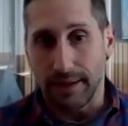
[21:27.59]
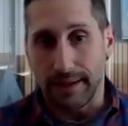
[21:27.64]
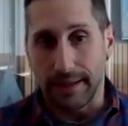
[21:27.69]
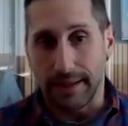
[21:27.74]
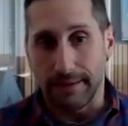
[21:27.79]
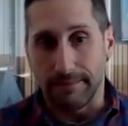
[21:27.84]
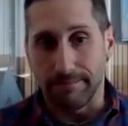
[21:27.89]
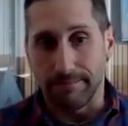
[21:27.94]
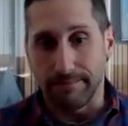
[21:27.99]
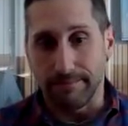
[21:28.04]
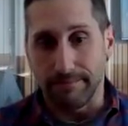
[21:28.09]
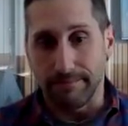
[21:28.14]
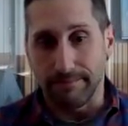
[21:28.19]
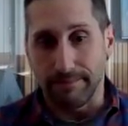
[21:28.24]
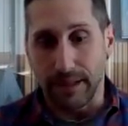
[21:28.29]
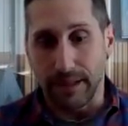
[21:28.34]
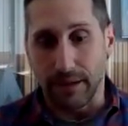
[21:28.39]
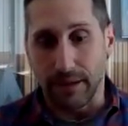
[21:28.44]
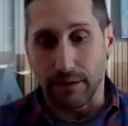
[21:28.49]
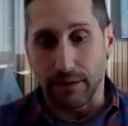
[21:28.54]

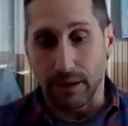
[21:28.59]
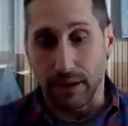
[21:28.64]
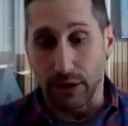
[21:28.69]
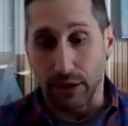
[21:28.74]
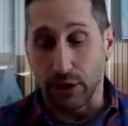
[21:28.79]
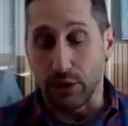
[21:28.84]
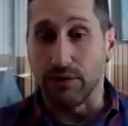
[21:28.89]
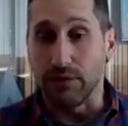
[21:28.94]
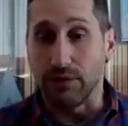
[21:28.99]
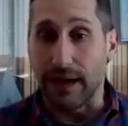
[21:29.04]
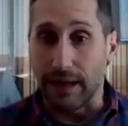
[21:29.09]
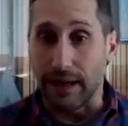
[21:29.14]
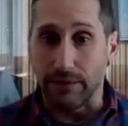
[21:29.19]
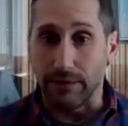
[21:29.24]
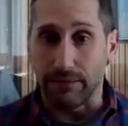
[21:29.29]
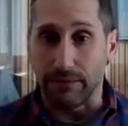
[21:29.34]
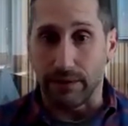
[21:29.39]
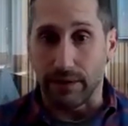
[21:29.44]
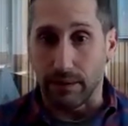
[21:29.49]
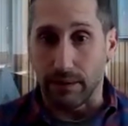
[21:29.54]
a huge
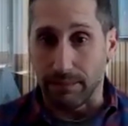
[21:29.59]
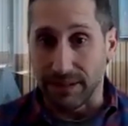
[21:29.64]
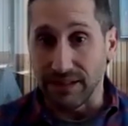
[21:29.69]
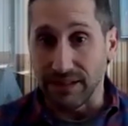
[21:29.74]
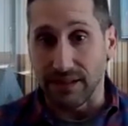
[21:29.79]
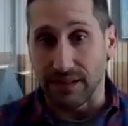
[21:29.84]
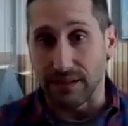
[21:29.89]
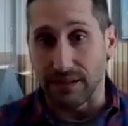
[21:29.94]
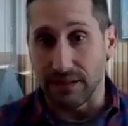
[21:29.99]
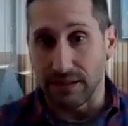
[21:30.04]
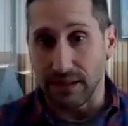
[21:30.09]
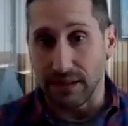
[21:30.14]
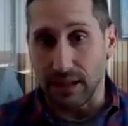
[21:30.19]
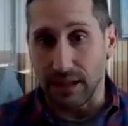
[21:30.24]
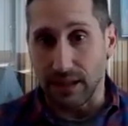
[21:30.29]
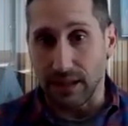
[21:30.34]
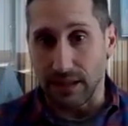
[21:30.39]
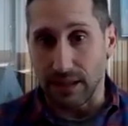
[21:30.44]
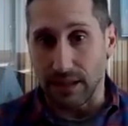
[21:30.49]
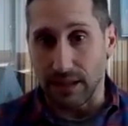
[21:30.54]
value for their business
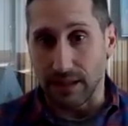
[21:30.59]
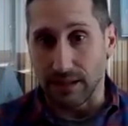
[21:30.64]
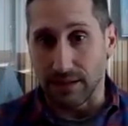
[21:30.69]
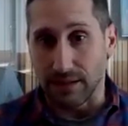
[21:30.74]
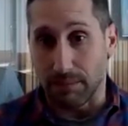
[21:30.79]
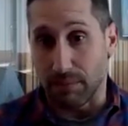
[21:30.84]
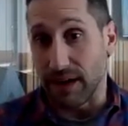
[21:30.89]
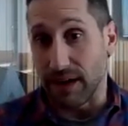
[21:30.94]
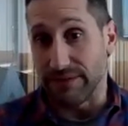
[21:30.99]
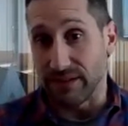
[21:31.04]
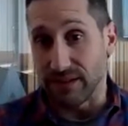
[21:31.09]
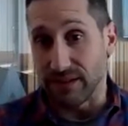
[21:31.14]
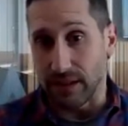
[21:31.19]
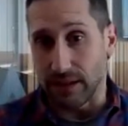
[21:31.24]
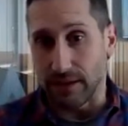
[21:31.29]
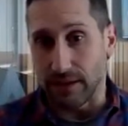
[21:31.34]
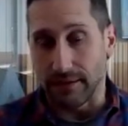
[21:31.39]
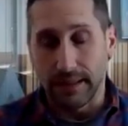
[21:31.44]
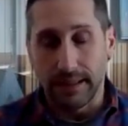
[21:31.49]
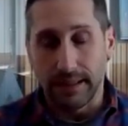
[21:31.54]
and is a profit
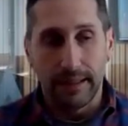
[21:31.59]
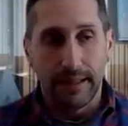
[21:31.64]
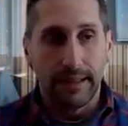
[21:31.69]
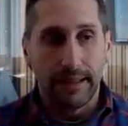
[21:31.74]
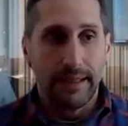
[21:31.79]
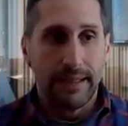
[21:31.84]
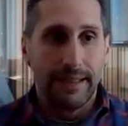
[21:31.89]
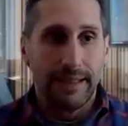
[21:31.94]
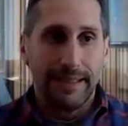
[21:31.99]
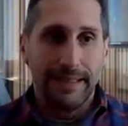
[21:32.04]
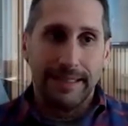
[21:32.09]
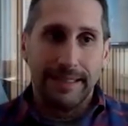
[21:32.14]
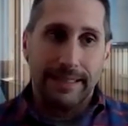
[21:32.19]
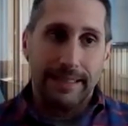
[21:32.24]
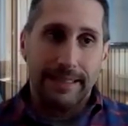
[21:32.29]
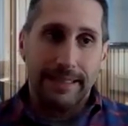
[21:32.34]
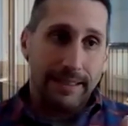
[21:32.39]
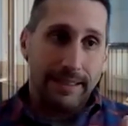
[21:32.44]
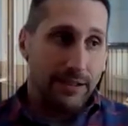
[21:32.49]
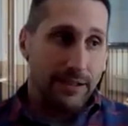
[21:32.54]
center.
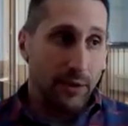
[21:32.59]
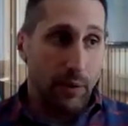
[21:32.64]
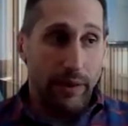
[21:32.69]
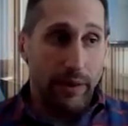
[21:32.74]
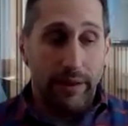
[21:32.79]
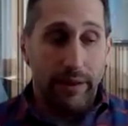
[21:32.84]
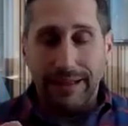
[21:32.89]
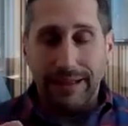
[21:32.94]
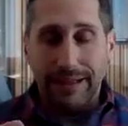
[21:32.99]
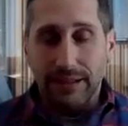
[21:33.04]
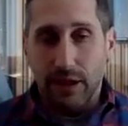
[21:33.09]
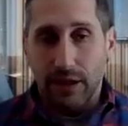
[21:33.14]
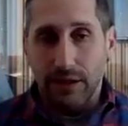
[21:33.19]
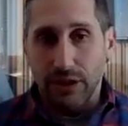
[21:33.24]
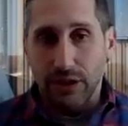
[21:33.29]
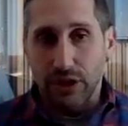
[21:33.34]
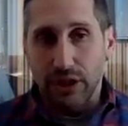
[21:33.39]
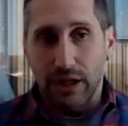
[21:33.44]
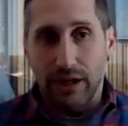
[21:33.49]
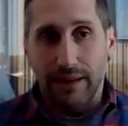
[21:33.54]
So whether they start
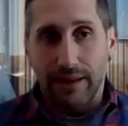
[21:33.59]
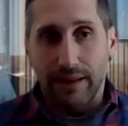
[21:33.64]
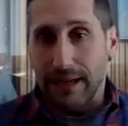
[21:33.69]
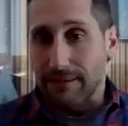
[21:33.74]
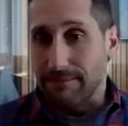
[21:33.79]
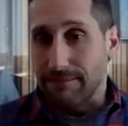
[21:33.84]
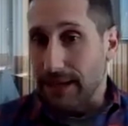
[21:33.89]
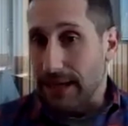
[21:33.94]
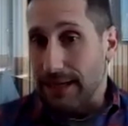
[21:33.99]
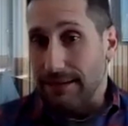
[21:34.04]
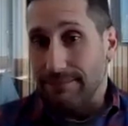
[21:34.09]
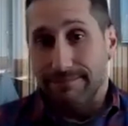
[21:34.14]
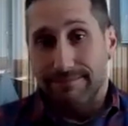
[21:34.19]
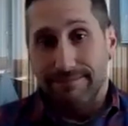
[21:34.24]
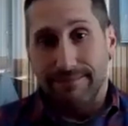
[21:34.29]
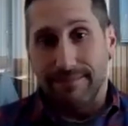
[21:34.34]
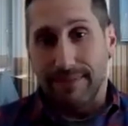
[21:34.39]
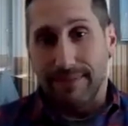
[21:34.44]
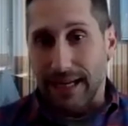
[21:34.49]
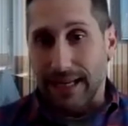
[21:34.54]
to share that,
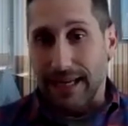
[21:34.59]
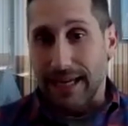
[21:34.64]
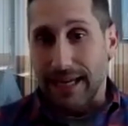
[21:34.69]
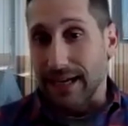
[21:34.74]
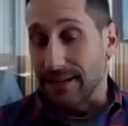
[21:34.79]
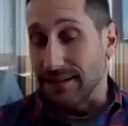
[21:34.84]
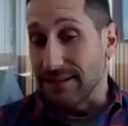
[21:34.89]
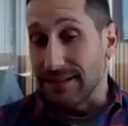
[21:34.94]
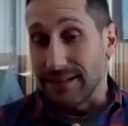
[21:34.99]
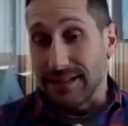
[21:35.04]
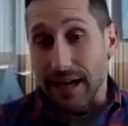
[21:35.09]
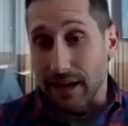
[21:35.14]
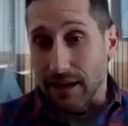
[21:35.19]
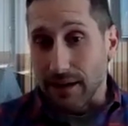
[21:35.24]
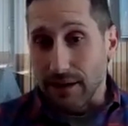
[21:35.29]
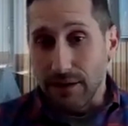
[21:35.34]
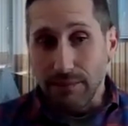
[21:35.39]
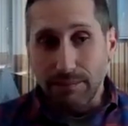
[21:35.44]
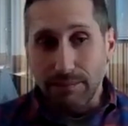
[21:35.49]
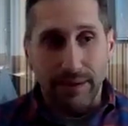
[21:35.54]
I can't
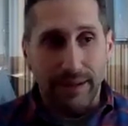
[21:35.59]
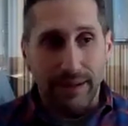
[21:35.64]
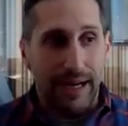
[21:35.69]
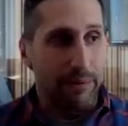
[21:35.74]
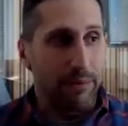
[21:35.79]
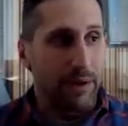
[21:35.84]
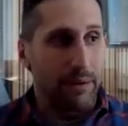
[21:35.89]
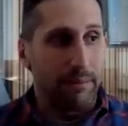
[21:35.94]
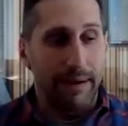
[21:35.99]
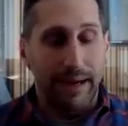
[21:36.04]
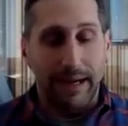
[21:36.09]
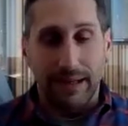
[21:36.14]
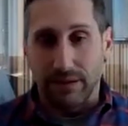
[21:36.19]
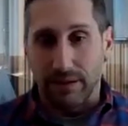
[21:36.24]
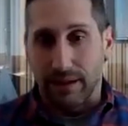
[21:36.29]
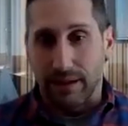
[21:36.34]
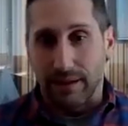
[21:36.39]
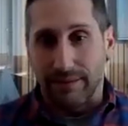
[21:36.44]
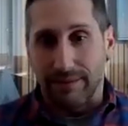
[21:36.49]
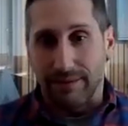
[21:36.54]
tell, but I would
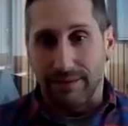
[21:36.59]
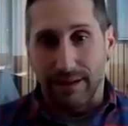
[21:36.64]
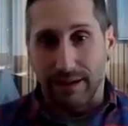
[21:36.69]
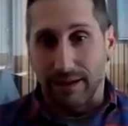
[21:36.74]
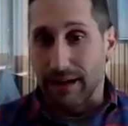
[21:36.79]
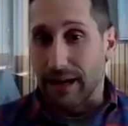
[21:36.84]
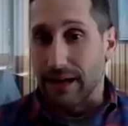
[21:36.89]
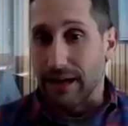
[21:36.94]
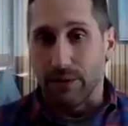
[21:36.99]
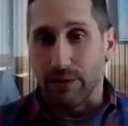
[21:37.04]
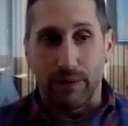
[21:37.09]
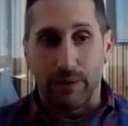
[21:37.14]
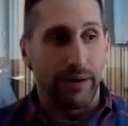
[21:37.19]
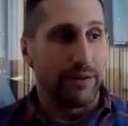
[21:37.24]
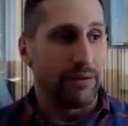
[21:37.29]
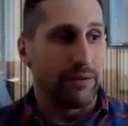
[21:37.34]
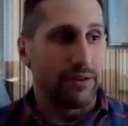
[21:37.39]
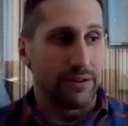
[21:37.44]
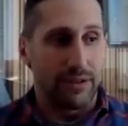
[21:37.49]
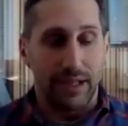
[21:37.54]
imagine that they're not going
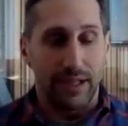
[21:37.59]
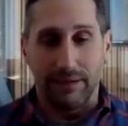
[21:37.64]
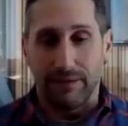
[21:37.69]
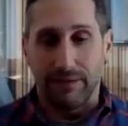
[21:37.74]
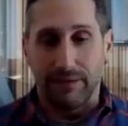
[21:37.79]
to just